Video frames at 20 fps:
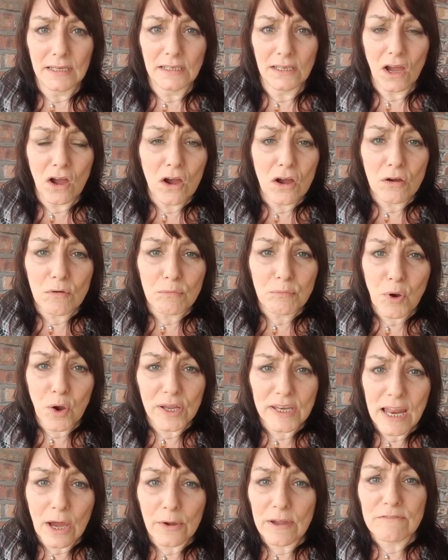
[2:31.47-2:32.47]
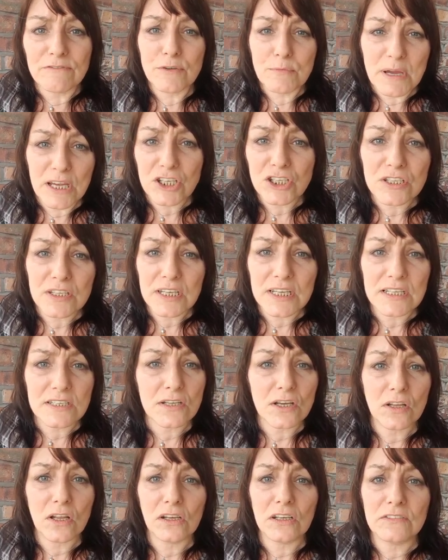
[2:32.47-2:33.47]
You're putting out information that is
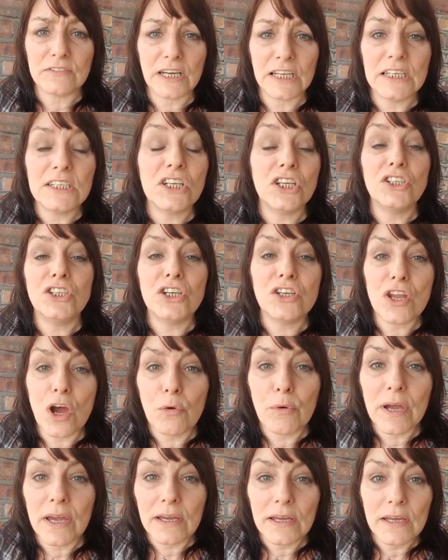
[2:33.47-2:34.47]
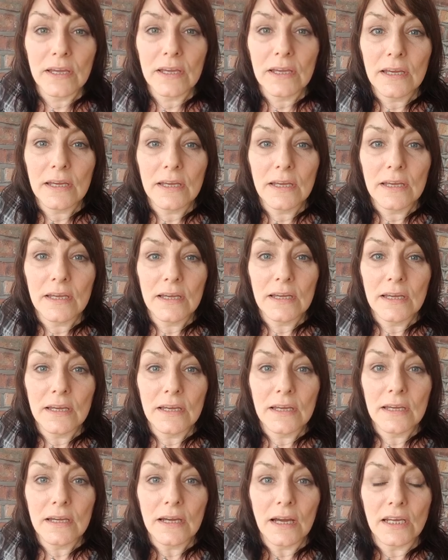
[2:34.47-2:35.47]
no longer valid, and you know it.
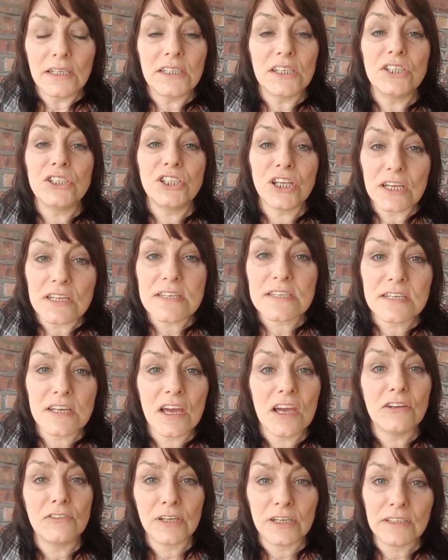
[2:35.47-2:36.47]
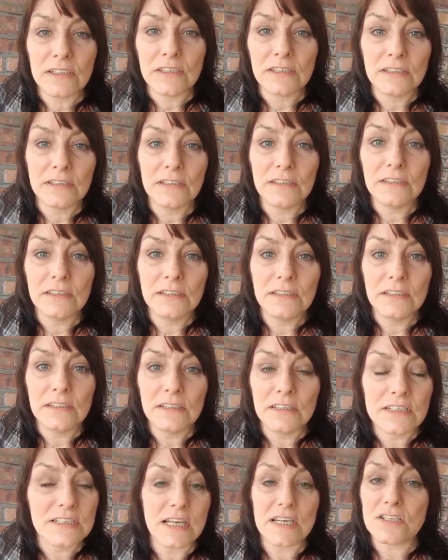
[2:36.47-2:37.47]
And you're shit-stirring,
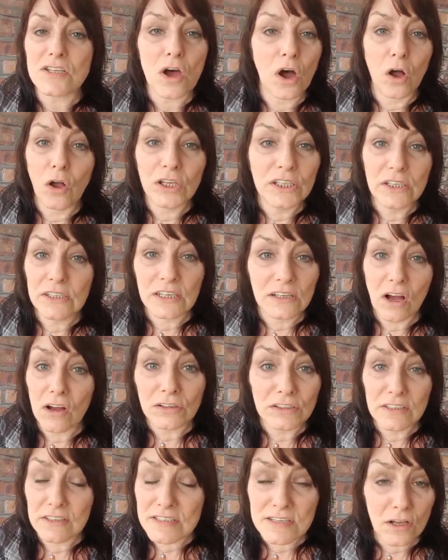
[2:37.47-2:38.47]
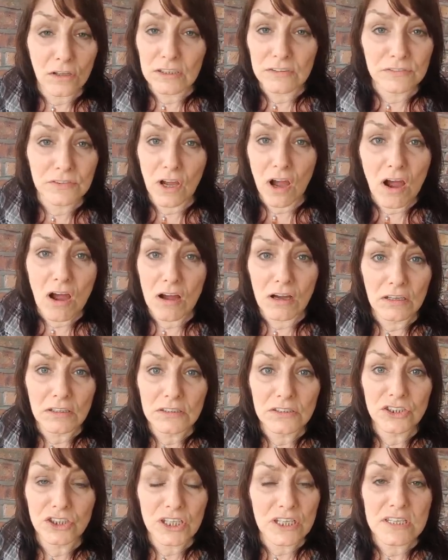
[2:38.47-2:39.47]
because that's all you got. That's all you've got,
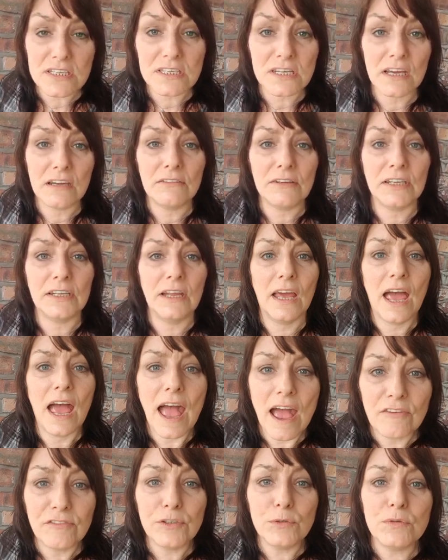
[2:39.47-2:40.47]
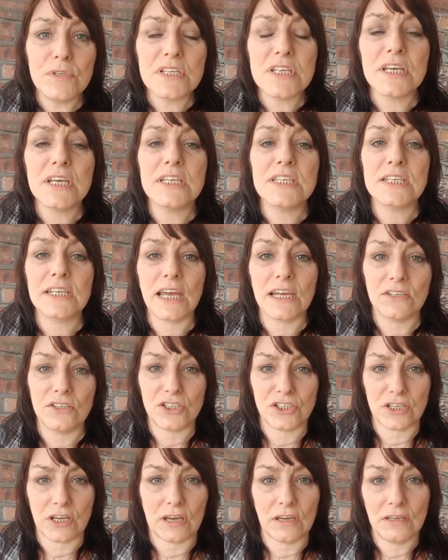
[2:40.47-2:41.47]
shit-stirring. Everyone turns
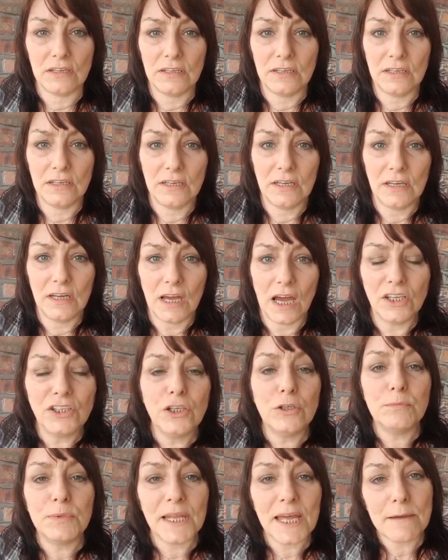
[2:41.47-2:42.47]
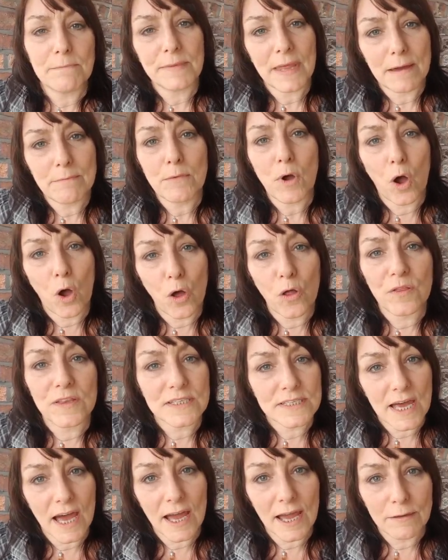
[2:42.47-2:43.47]
against you, and you blame them all the
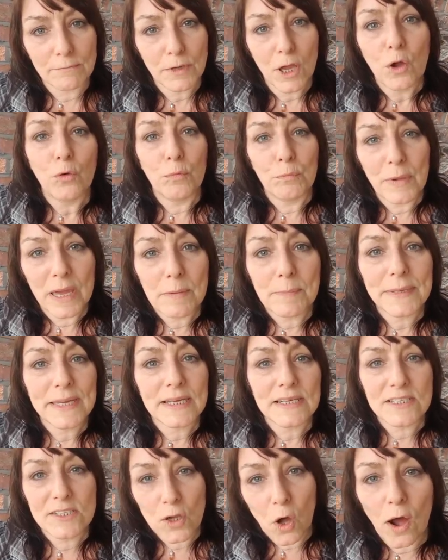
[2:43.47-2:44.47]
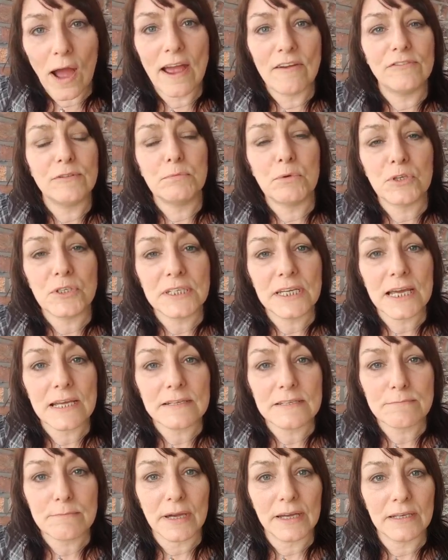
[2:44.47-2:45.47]
time. Well, maybe it's not everybody
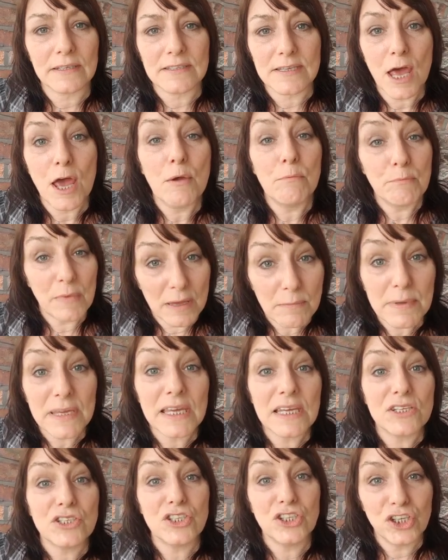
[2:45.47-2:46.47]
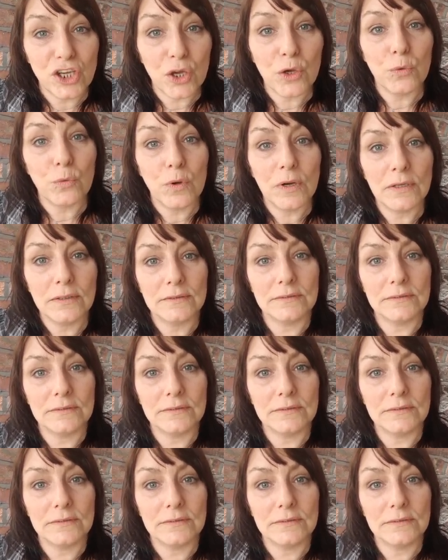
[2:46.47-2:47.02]
else, Miles. Maybe it's you.